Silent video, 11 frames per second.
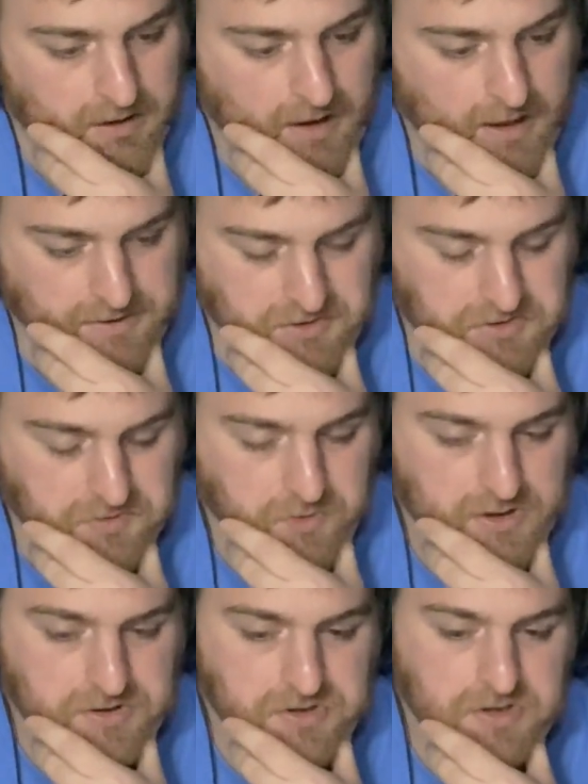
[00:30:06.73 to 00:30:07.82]
I just
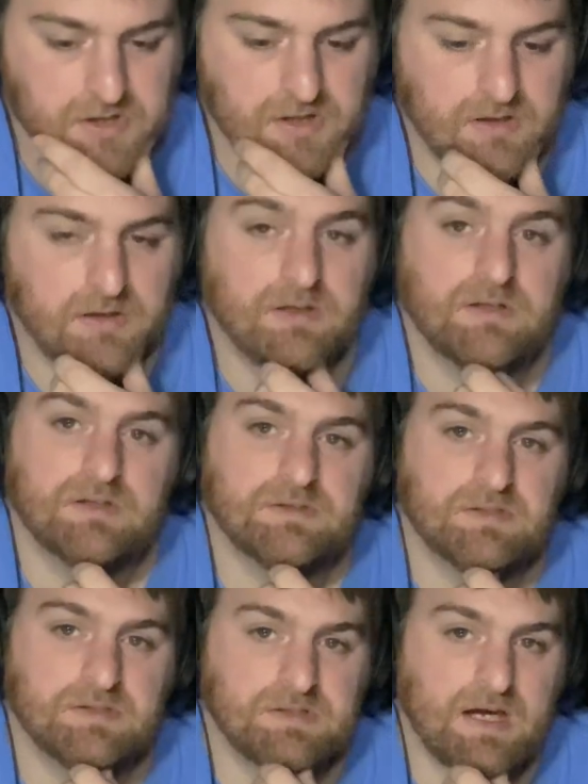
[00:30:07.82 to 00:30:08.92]
wish
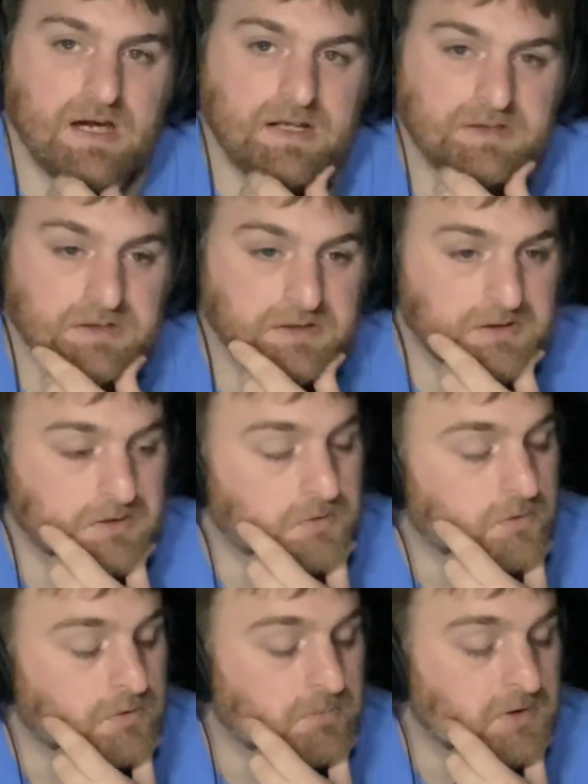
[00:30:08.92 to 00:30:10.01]
society
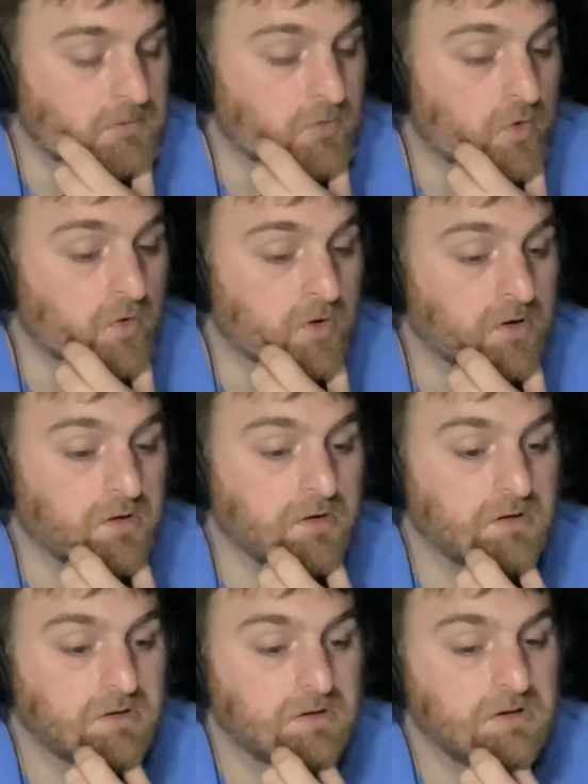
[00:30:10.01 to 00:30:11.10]
would be more
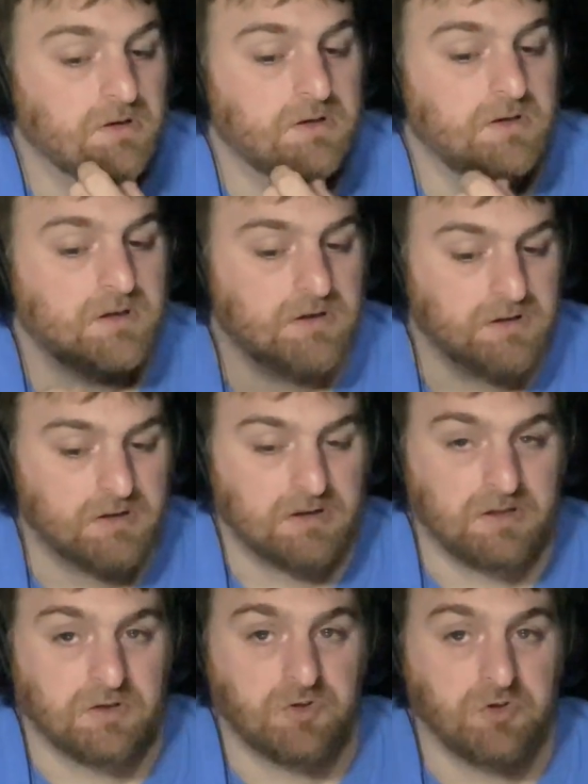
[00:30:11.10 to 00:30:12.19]

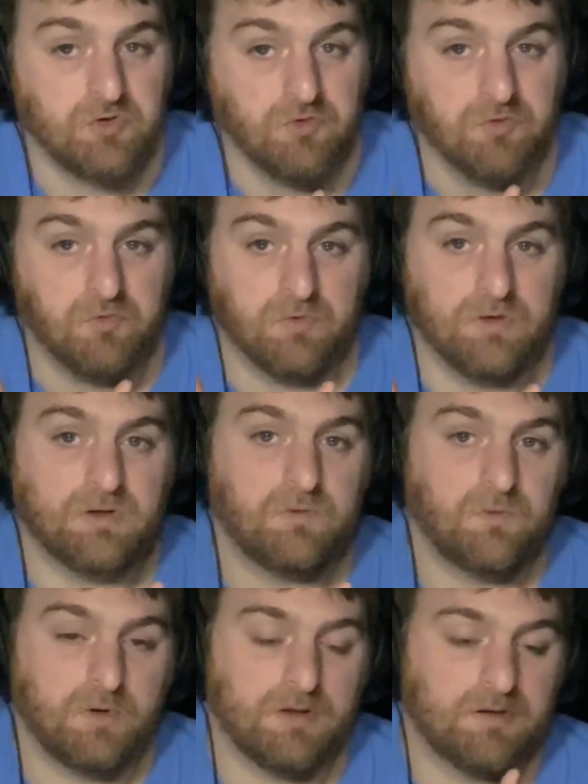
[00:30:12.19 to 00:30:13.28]
in tune with,